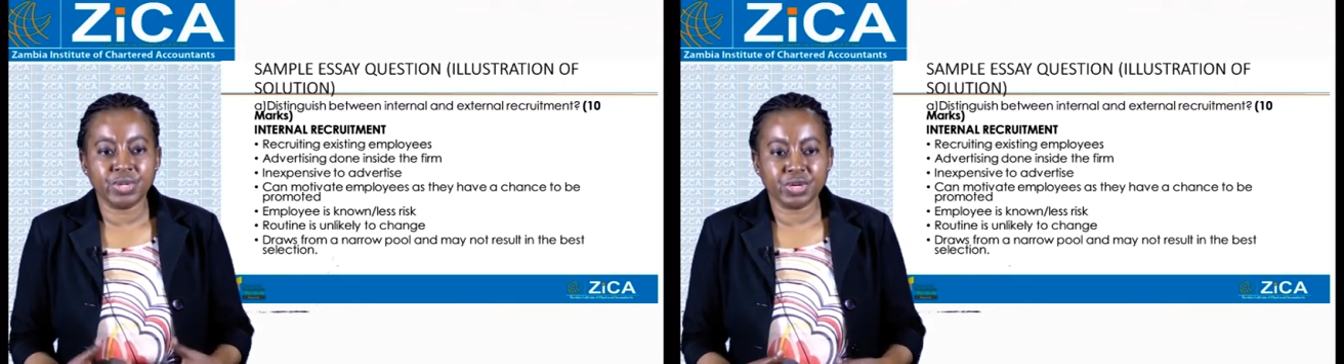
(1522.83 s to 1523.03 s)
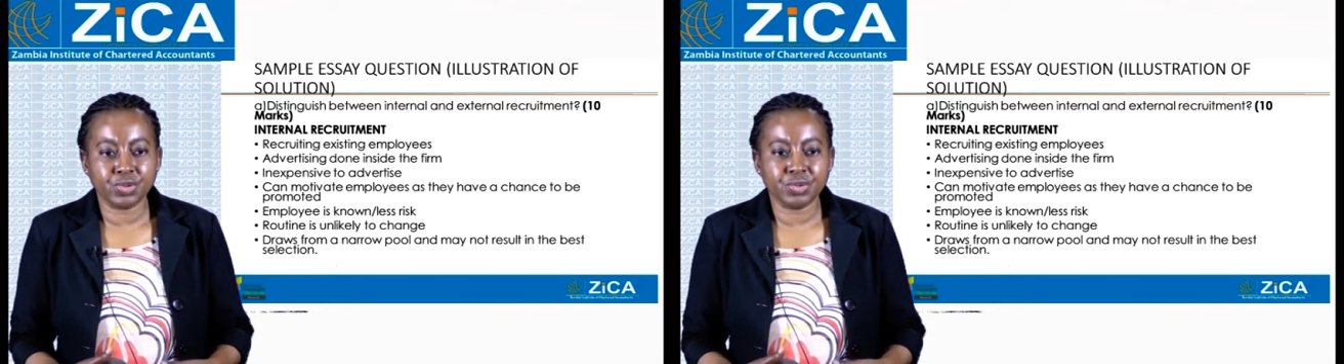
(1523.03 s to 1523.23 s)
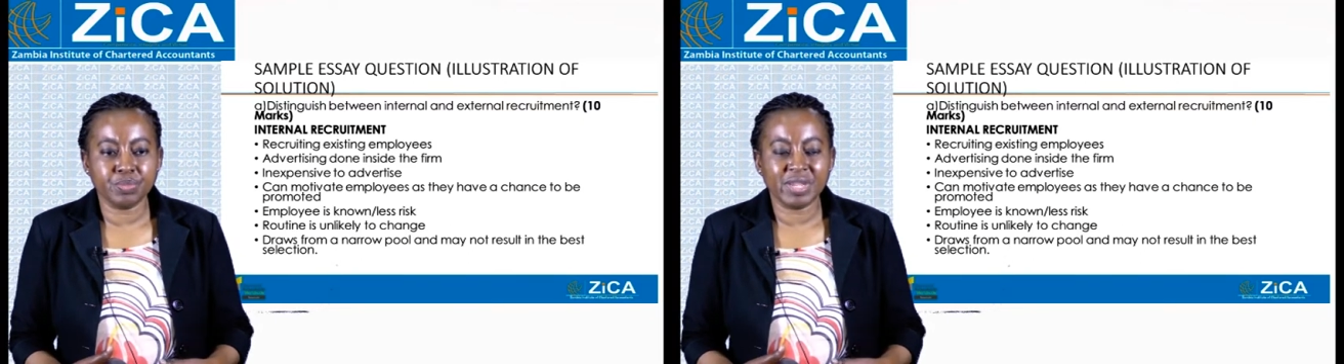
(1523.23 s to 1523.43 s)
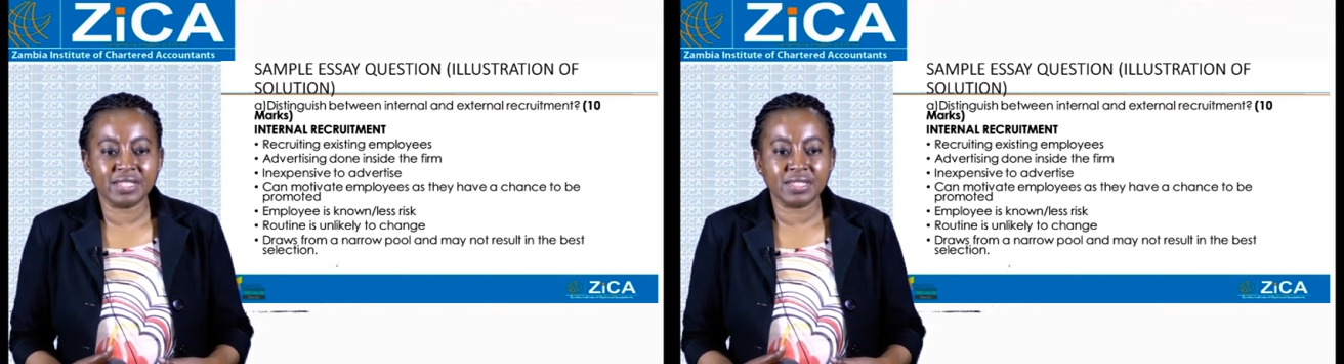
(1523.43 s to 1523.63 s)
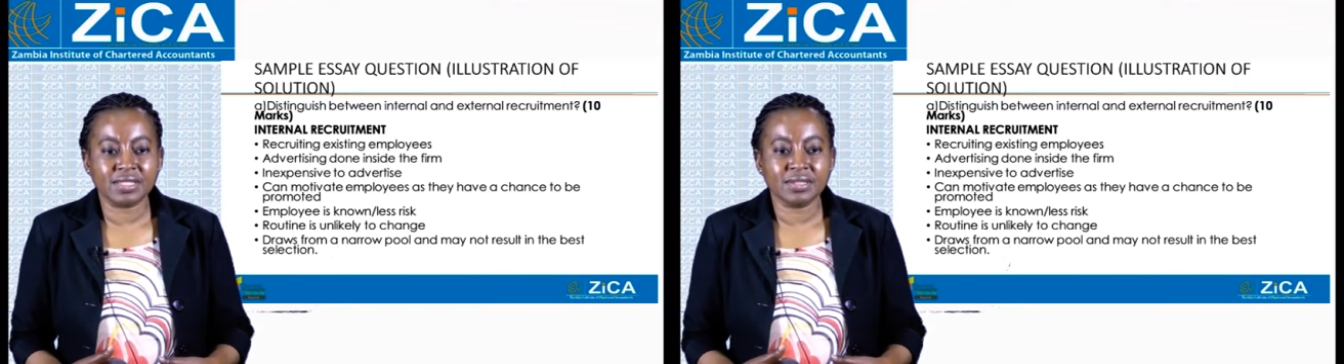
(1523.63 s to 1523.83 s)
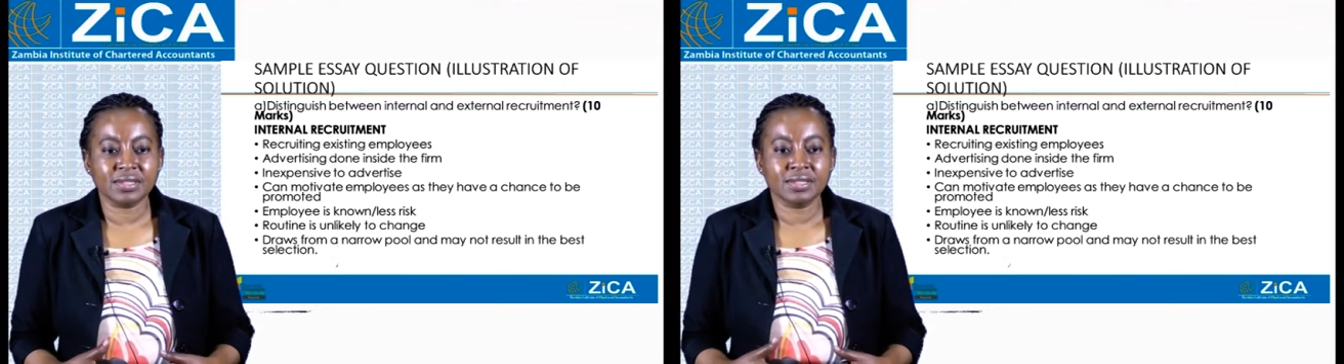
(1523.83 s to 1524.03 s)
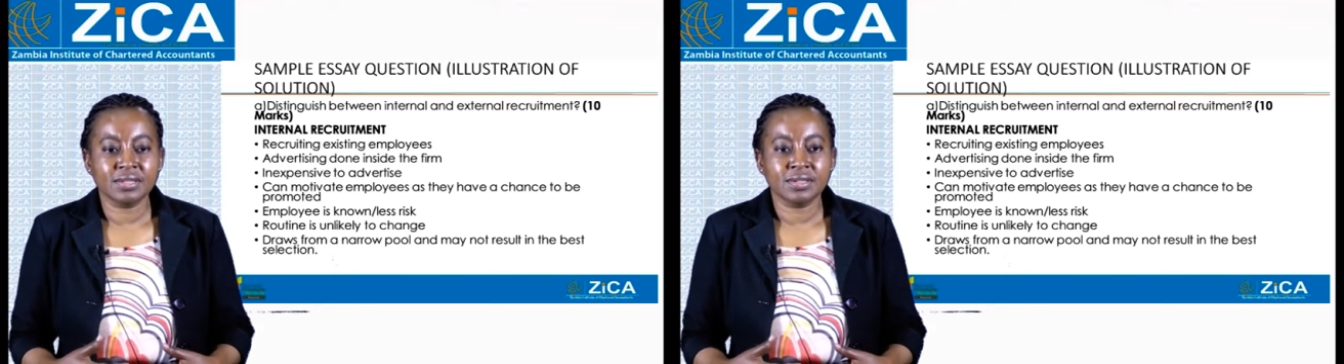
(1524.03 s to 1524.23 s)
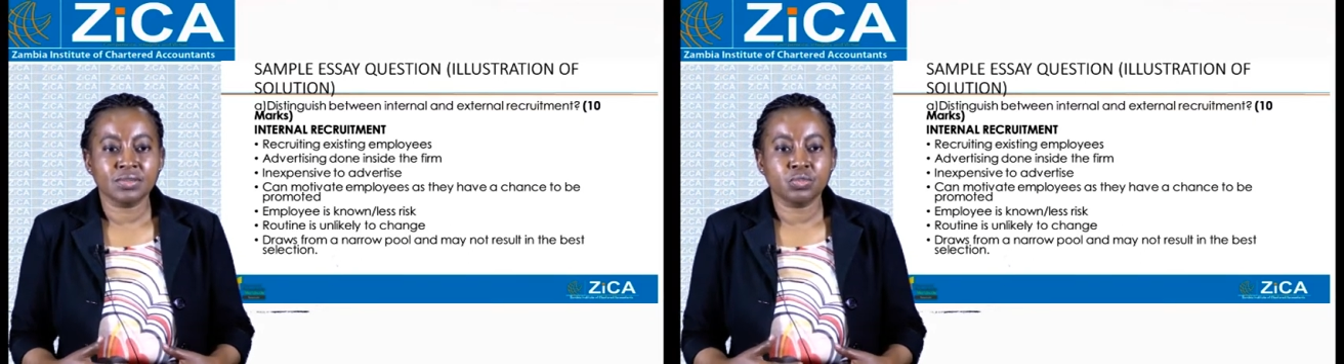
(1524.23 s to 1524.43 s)
recruitment,
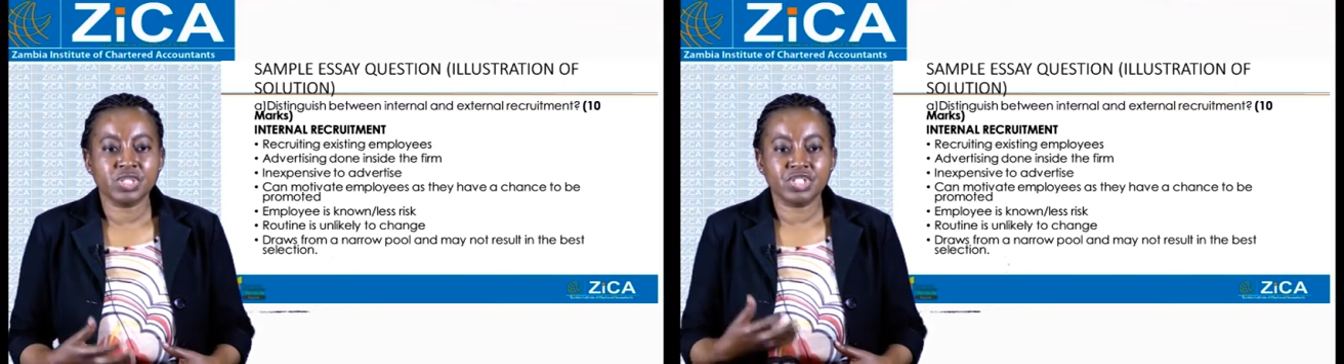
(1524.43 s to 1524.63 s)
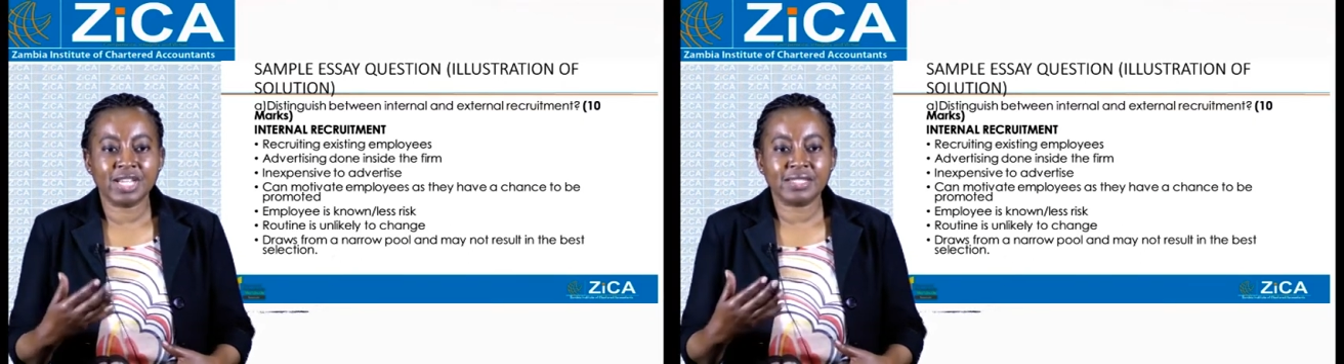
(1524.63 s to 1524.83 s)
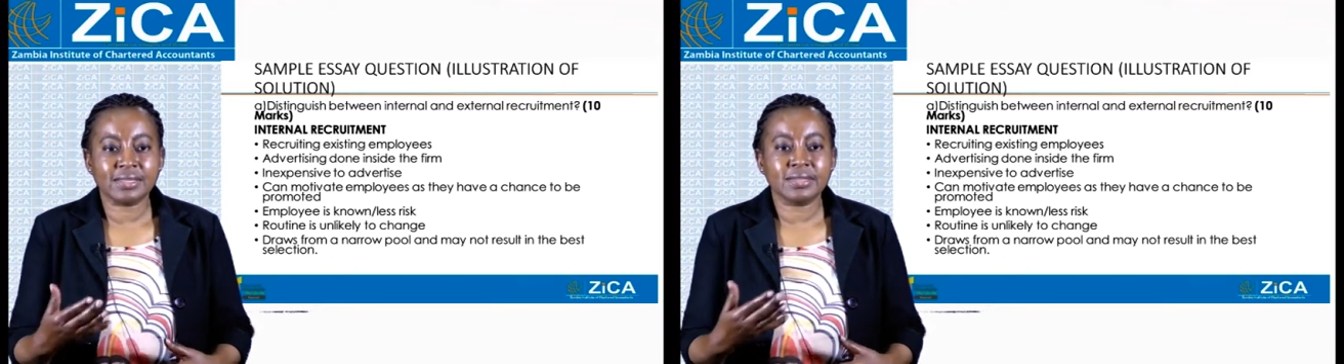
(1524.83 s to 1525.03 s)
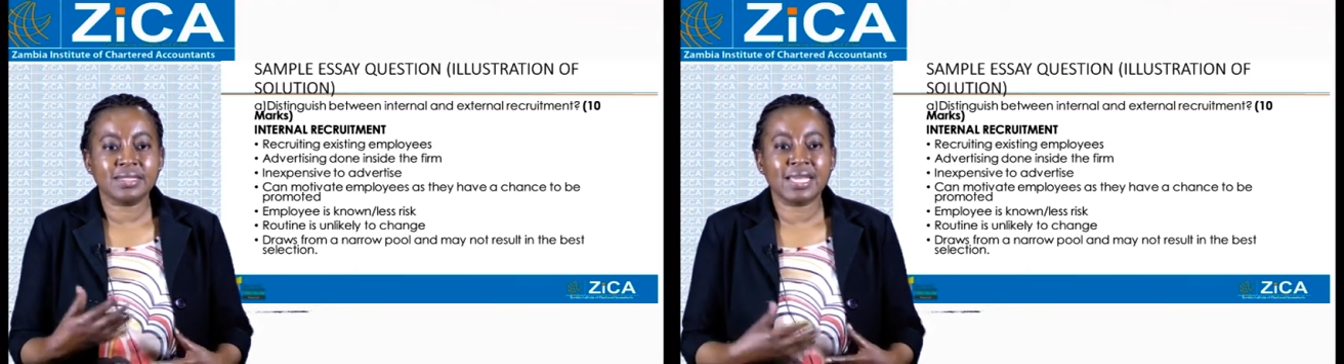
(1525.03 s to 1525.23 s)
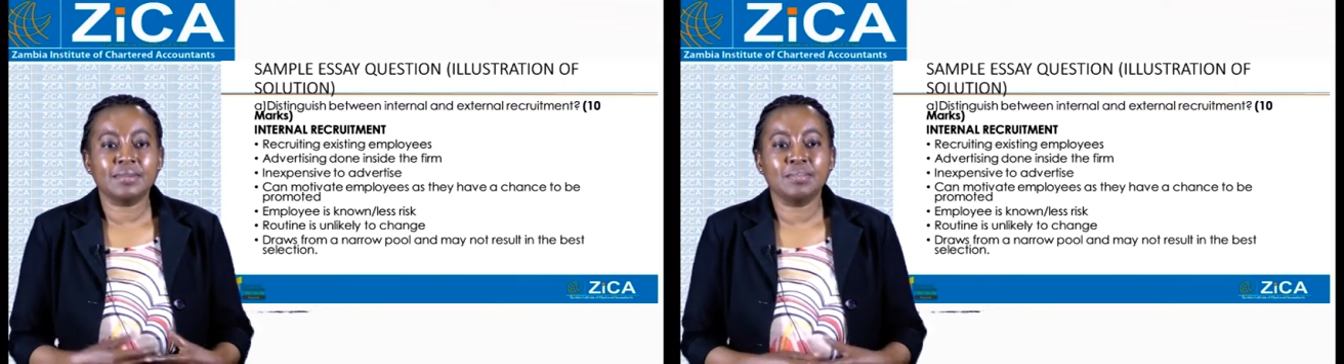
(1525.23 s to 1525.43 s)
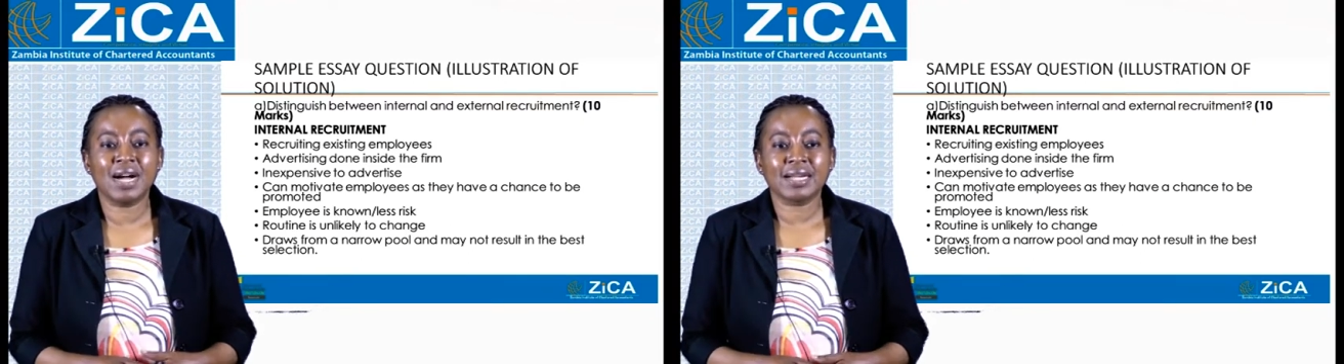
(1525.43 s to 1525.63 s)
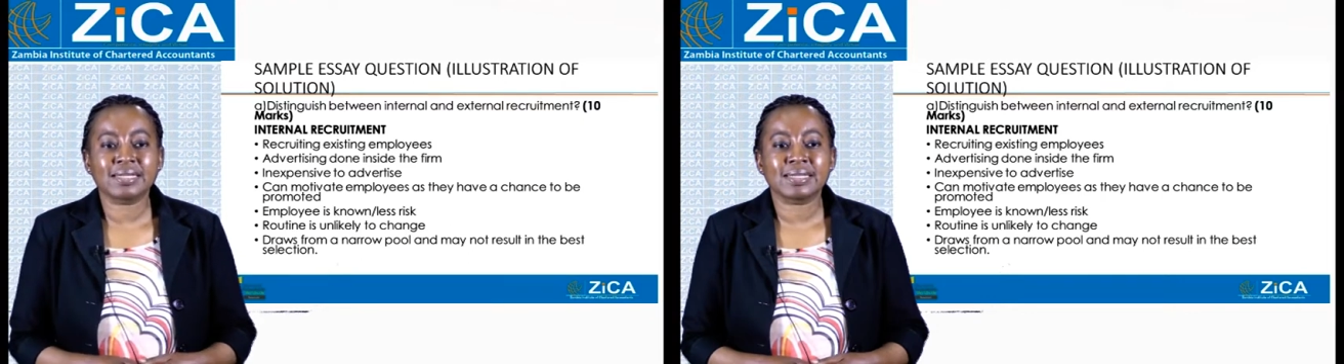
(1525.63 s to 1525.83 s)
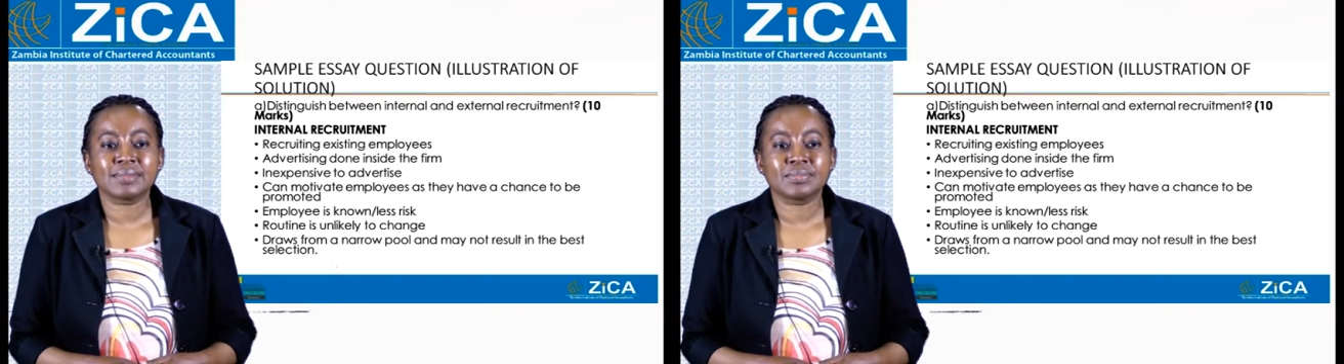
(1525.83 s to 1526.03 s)
which has 10
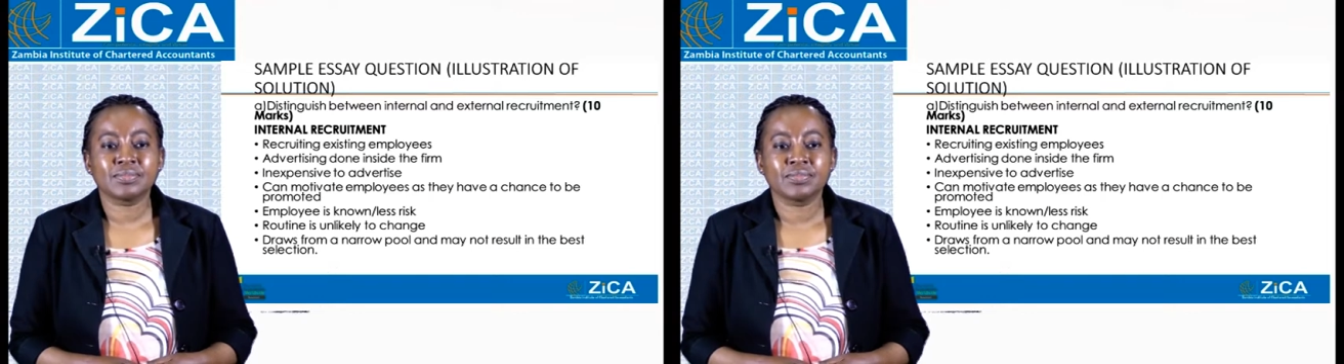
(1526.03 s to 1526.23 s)
marks.